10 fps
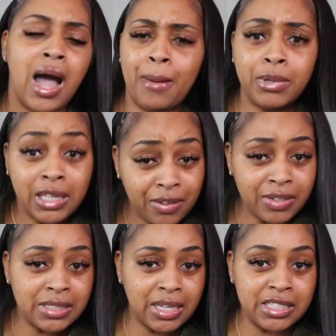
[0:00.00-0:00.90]
I believe
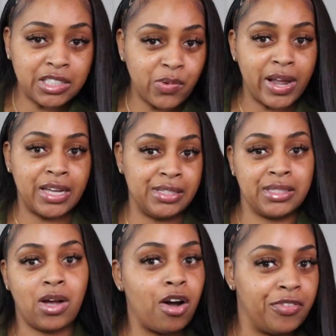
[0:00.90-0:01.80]
it's Issa Rae's
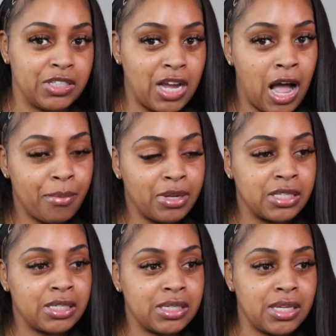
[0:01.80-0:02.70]
coffee shop.
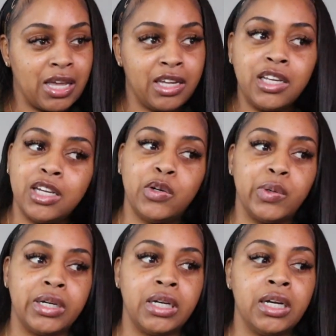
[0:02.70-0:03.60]
It's in
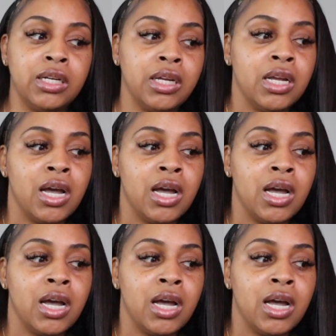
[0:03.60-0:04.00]
Inglewood.